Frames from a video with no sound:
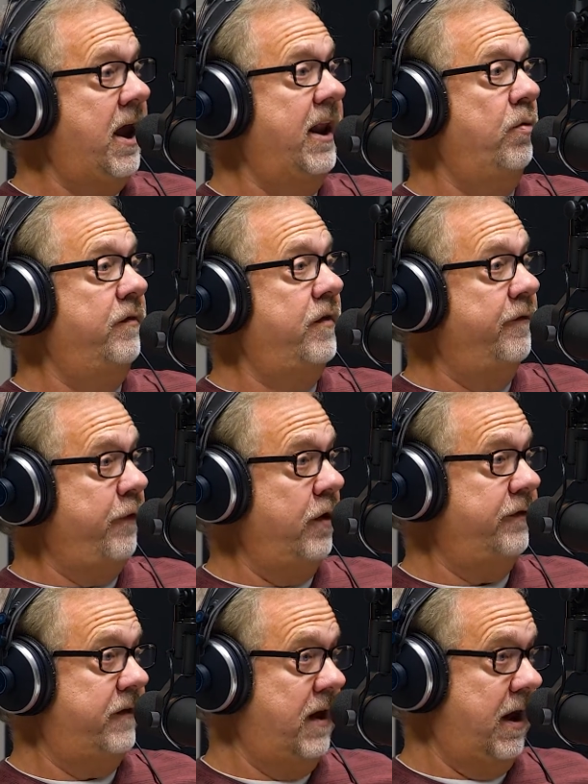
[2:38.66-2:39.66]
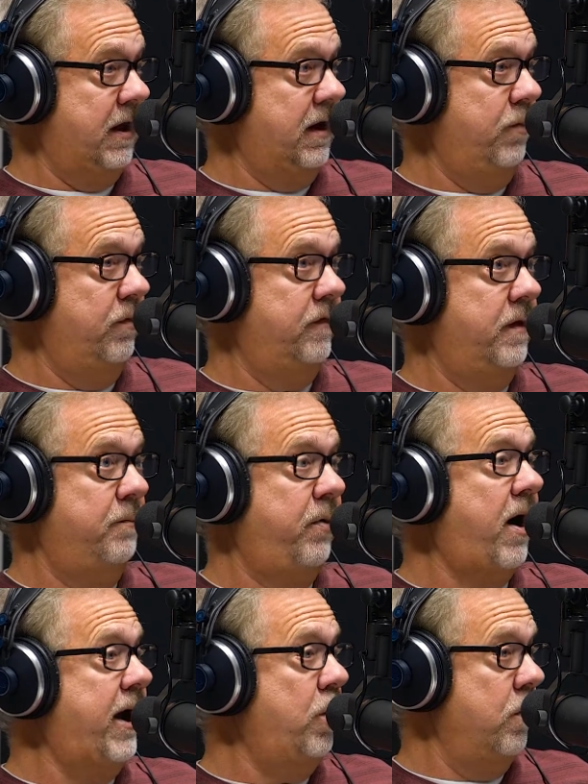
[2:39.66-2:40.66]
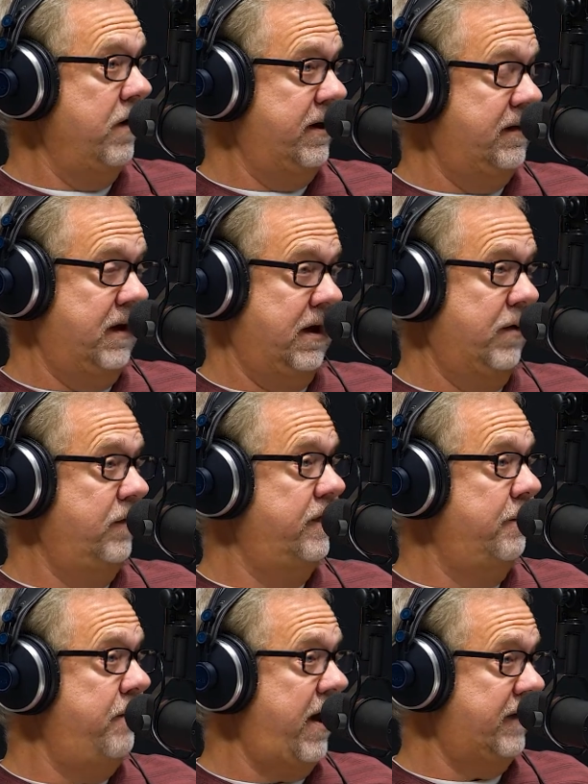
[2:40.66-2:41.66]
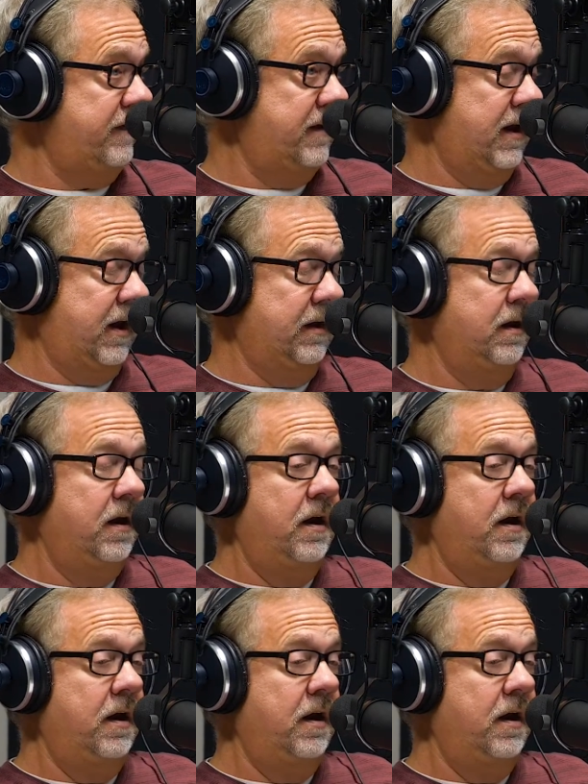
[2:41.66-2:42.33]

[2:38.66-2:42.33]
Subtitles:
And it was the first 10. It was the priority 10. It was the best 10.